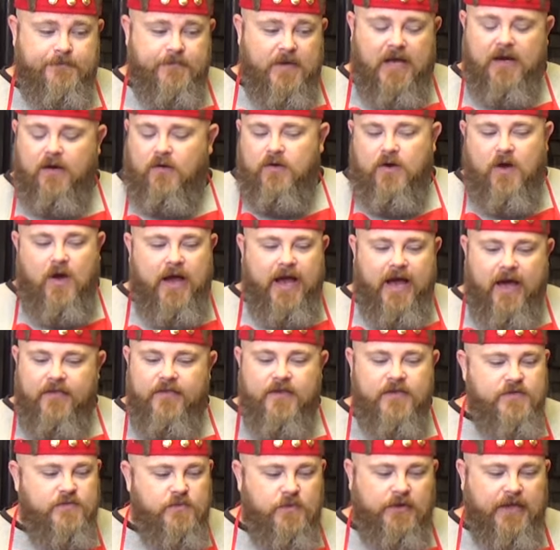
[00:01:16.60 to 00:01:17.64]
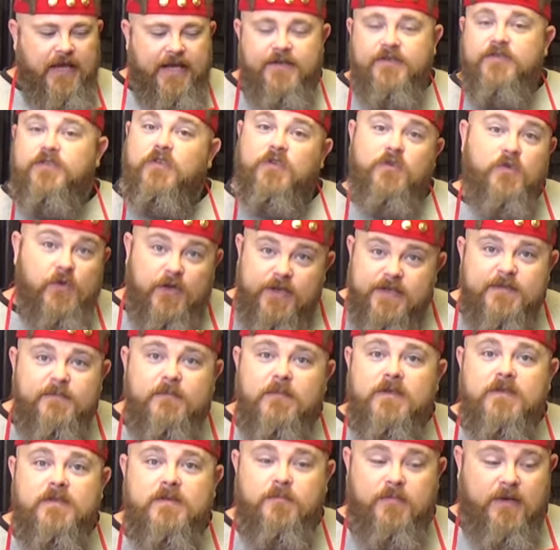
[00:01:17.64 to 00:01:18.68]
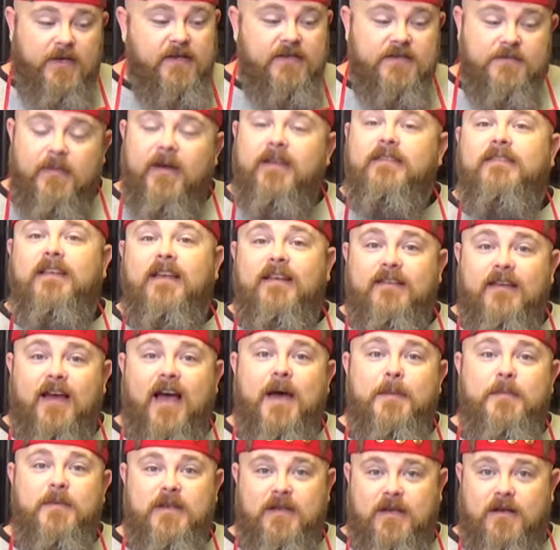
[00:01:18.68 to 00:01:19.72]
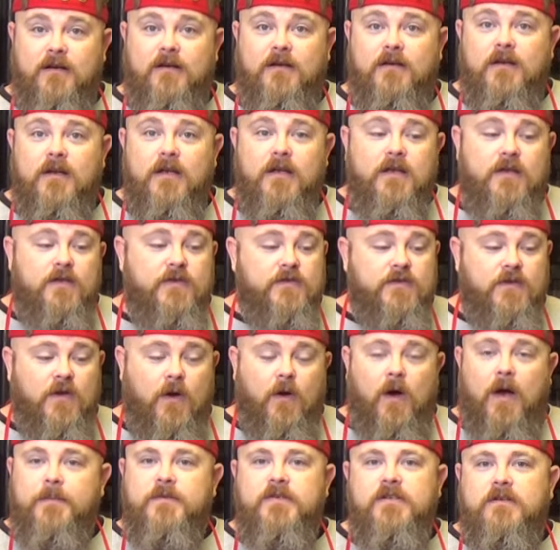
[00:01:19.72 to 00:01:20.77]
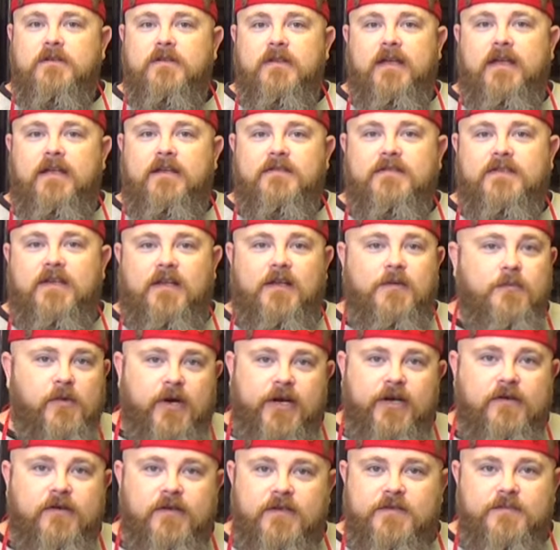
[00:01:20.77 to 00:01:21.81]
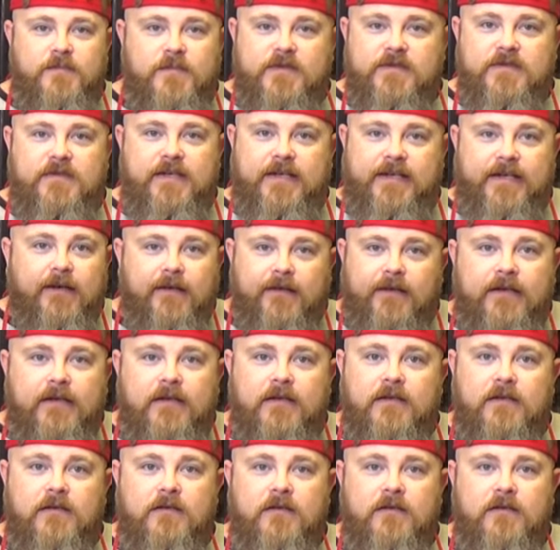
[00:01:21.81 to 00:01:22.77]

I don't know how this relates to Christmas, but it's about that time of year, so I'm sure they celebrate Christmas in Italy.